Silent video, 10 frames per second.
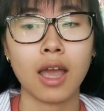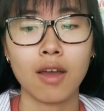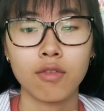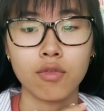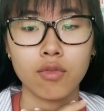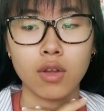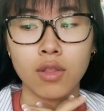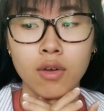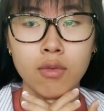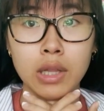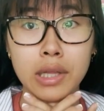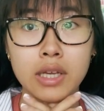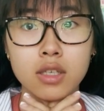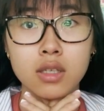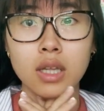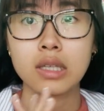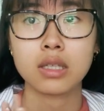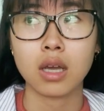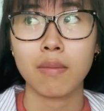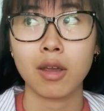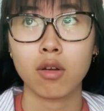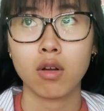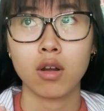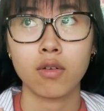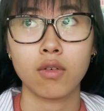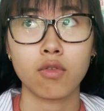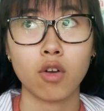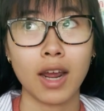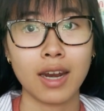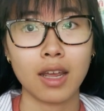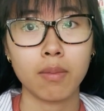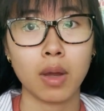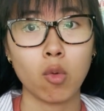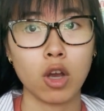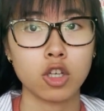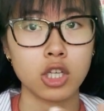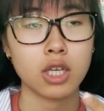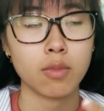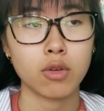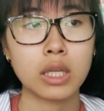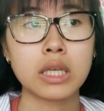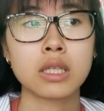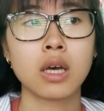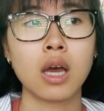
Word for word: I have the release that's coming out on Friday, my washi tape release.